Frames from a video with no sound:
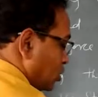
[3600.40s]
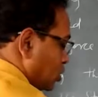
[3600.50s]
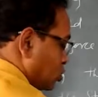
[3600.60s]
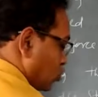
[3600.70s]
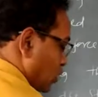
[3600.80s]

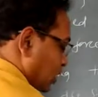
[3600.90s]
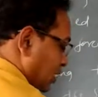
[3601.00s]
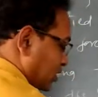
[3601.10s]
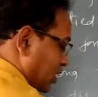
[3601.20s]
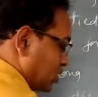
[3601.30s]
these two will
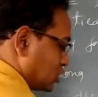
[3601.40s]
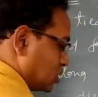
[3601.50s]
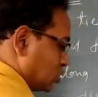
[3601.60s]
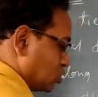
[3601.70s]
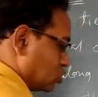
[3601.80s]
get
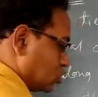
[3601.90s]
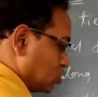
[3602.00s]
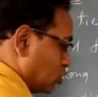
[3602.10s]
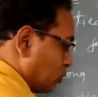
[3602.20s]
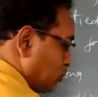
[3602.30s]
cancelled 0,
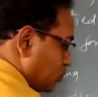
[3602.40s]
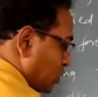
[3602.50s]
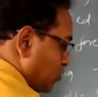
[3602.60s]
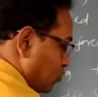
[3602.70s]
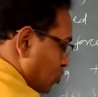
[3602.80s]
0.
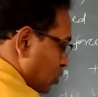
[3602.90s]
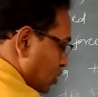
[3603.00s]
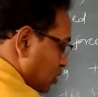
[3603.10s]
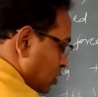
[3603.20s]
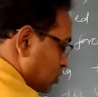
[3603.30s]

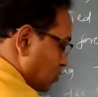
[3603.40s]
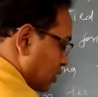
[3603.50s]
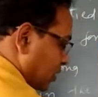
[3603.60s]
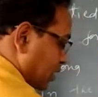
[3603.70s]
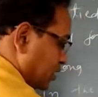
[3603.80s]
Therefore, this
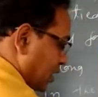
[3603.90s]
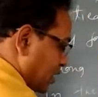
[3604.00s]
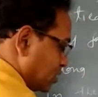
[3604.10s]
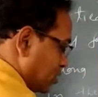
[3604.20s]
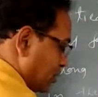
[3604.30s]
will get
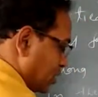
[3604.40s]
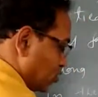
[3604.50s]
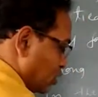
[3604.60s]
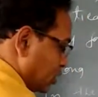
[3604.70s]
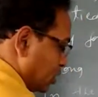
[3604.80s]
cancelled by
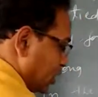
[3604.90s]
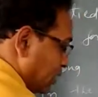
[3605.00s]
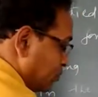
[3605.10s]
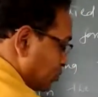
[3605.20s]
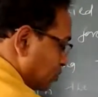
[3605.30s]
20
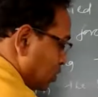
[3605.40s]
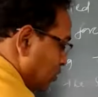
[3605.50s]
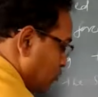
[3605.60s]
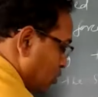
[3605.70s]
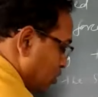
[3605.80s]
times.
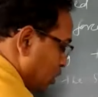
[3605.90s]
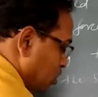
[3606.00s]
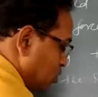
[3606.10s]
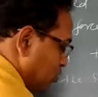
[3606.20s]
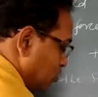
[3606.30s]
Therefore, A
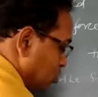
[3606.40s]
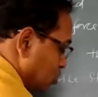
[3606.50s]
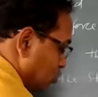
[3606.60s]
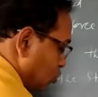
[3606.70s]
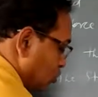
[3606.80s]
is
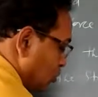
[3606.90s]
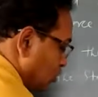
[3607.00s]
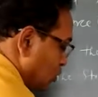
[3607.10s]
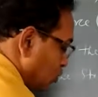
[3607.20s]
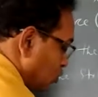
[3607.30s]
equals to
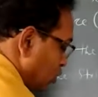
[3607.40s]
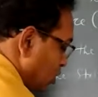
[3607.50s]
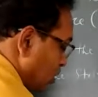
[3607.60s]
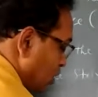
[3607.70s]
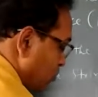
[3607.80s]

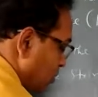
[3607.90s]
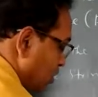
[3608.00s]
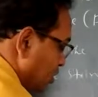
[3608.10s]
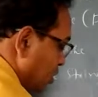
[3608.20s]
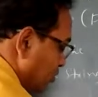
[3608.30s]
20
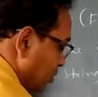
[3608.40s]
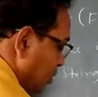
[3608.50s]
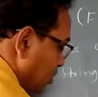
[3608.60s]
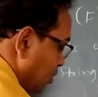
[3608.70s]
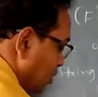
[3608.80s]
meter
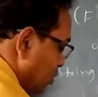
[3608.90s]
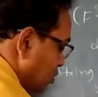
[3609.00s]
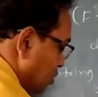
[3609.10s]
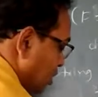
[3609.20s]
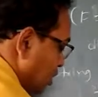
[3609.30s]
per
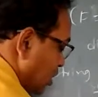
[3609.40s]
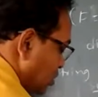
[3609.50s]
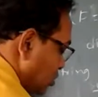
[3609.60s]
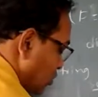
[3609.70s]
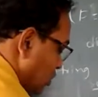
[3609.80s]

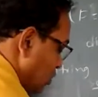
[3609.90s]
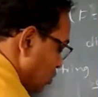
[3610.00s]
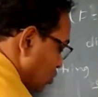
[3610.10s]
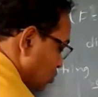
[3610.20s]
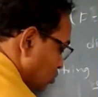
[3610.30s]
second
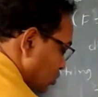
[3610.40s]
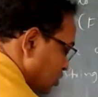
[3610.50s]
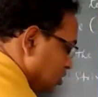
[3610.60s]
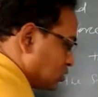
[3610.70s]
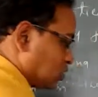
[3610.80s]
square. So
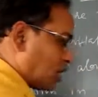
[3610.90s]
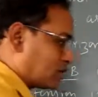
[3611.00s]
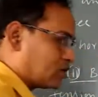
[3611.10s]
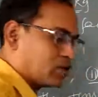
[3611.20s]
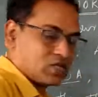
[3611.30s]
this is the
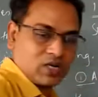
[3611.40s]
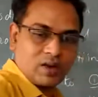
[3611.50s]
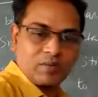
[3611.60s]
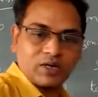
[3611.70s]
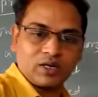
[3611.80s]
acceleration
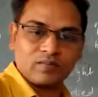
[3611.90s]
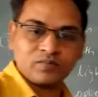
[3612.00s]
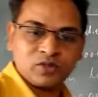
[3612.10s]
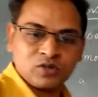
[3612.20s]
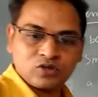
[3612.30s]
I am getting.
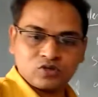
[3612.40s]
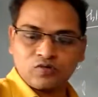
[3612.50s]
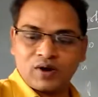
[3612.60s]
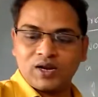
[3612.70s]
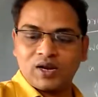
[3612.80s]

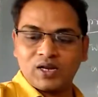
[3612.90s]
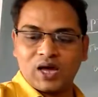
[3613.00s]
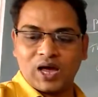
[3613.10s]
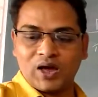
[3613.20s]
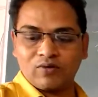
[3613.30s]
So finally,
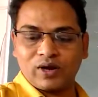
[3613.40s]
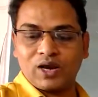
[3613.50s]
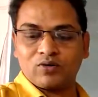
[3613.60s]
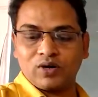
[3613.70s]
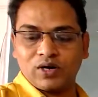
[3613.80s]
I have
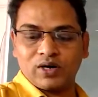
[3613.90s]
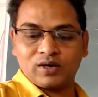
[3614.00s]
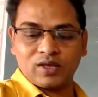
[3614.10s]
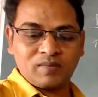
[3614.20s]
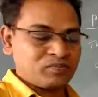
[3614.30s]

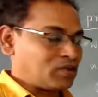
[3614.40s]
calculated the